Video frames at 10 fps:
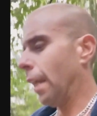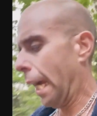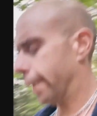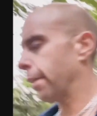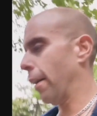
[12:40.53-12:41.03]

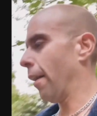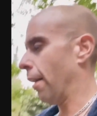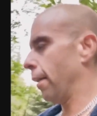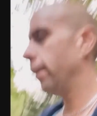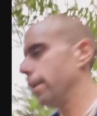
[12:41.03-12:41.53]
Like,
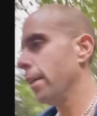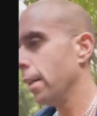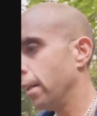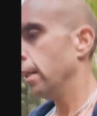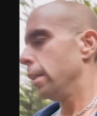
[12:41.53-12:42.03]

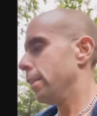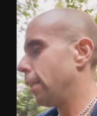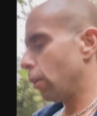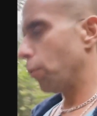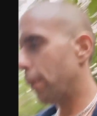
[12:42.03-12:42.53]

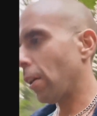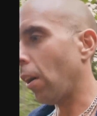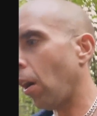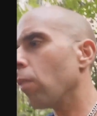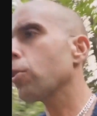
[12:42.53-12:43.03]
you know, with
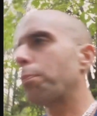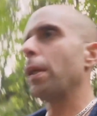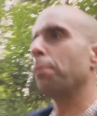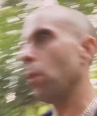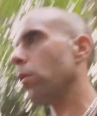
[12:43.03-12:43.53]
all the
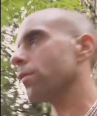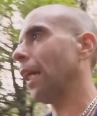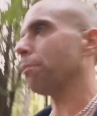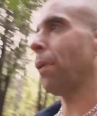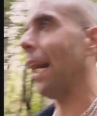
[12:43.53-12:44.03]
people
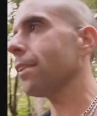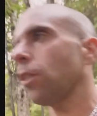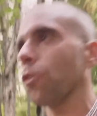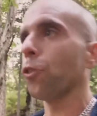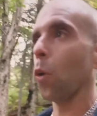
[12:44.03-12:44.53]
that pass
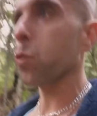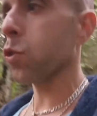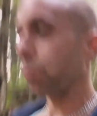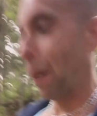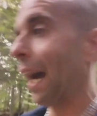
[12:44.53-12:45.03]
on
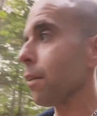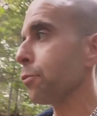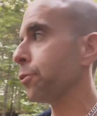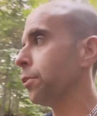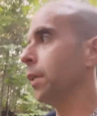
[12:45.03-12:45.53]
those
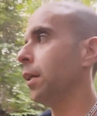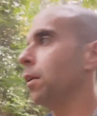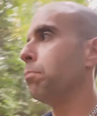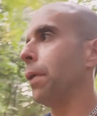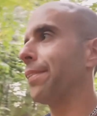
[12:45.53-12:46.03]
paths,
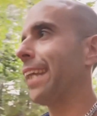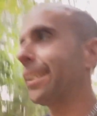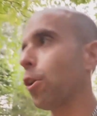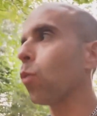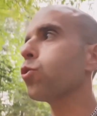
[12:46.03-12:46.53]
but
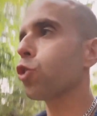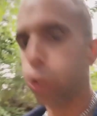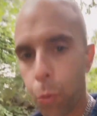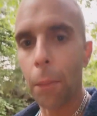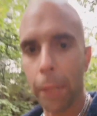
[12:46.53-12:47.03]
they don't
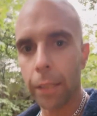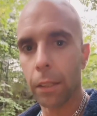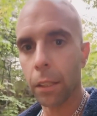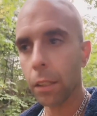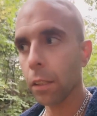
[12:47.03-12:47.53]
trim
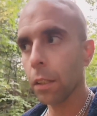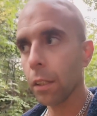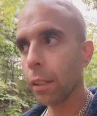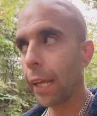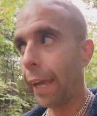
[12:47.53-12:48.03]
it,
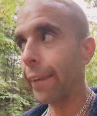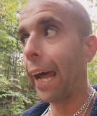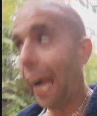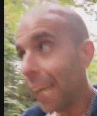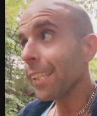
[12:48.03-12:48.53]
and
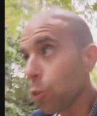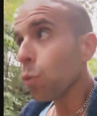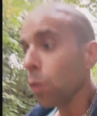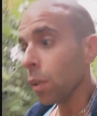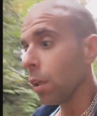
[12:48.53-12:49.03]
I
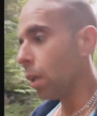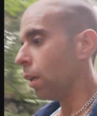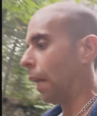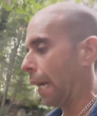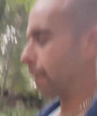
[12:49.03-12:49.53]
do,
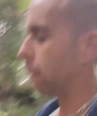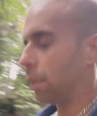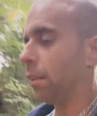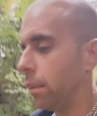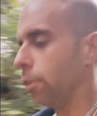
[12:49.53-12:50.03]
like,
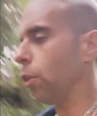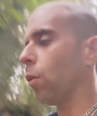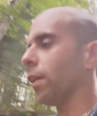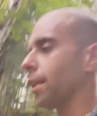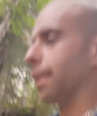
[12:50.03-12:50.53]
you
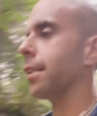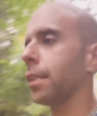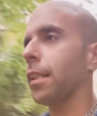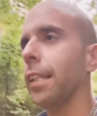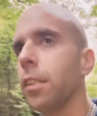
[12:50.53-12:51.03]
know,
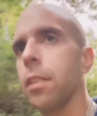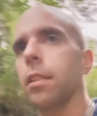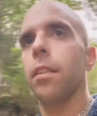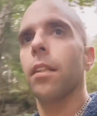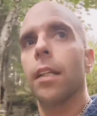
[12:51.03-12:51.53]

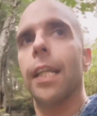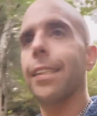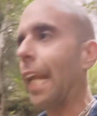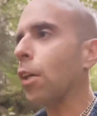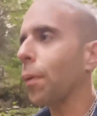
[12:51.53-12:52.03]
it's
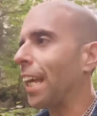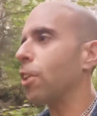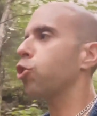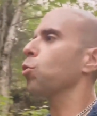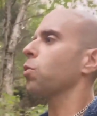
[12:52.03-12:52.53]
like when
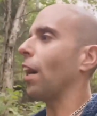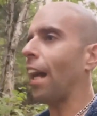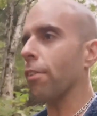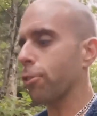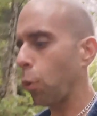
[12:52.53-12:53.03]
I shoot a
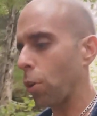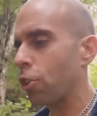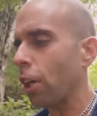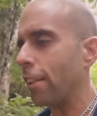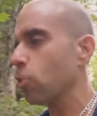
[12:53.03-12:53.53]
half-court
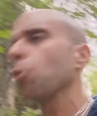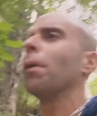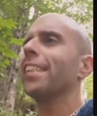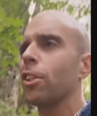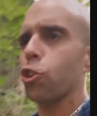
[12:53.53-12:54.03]
shot.
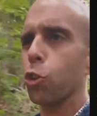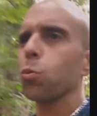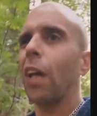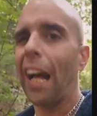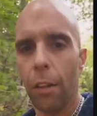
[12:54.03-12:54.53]
Nobody
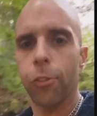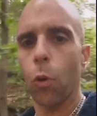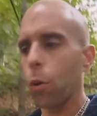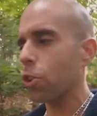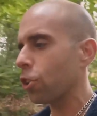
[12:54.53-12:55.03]
shoot
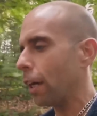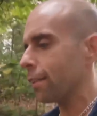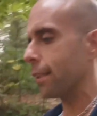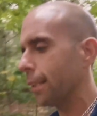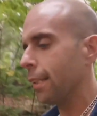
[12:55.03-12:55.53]
half-court shot,